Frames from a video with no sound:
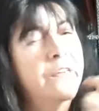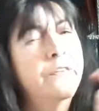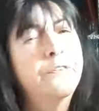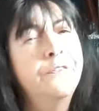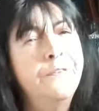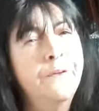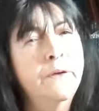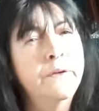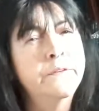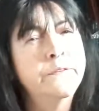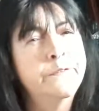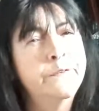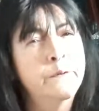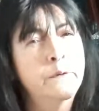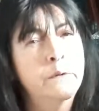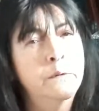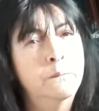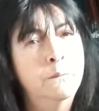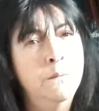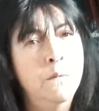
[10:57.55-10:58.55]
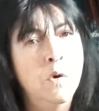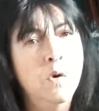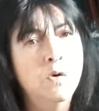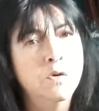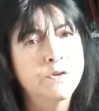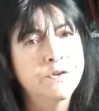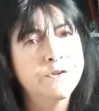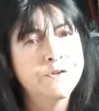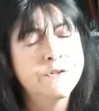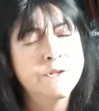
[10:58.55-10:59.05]
That's a
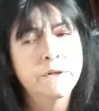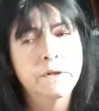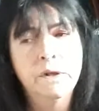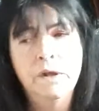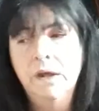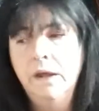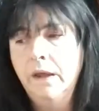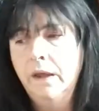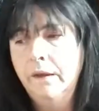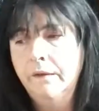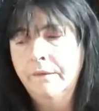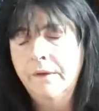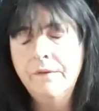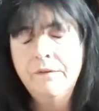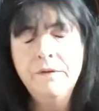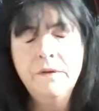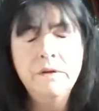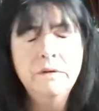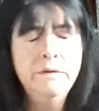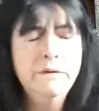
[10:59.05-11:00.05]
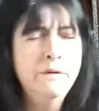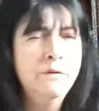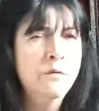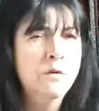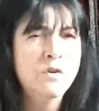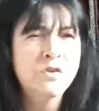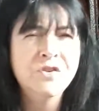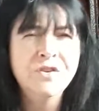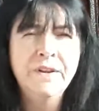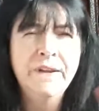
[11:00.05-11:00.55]
must. If ever you're in a
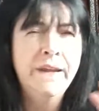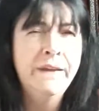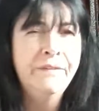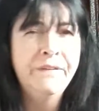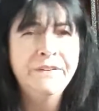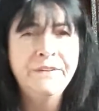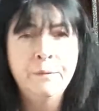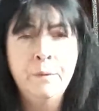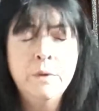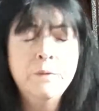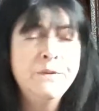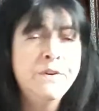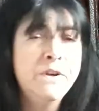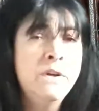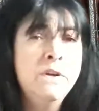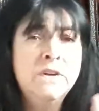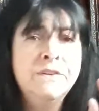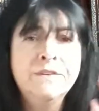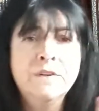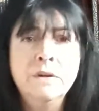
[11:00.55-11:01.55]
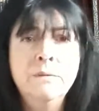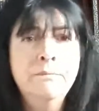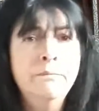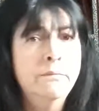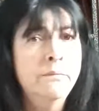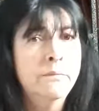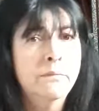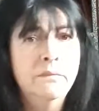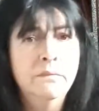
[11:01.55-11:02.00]
rush, leave it. It won't hurt them.